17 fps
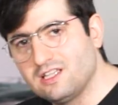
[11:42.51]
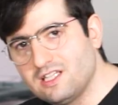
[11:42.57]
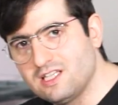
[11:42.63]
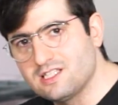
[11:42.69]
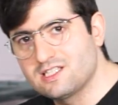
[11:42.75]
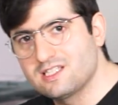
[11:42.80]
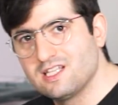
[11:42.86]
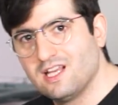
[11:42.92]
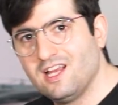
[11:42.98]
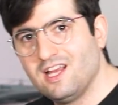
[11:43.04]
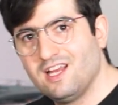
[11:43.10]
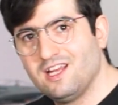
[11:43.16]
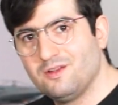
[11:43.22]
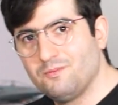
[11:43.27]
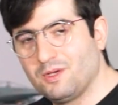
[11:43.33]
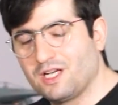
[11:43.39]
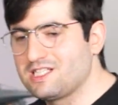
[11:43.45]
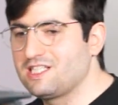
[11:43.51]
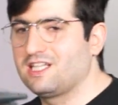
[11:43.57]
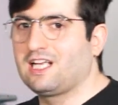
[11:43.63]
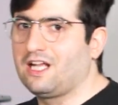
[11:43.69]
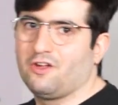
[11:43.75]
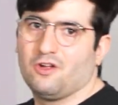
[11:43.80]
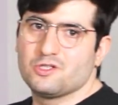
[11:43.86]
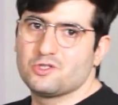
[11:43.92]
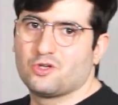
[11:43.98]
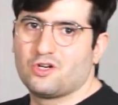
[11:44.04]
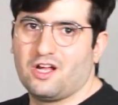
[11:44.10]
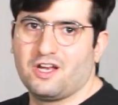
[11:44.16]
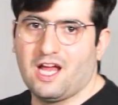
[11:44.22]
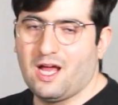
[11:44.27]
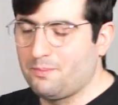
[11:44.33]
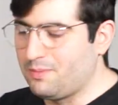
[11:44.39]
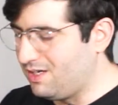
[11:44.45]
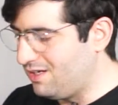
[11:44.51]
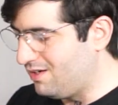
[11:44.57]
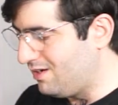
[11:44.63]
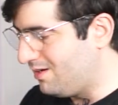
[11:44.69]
this? Because it can also run Apple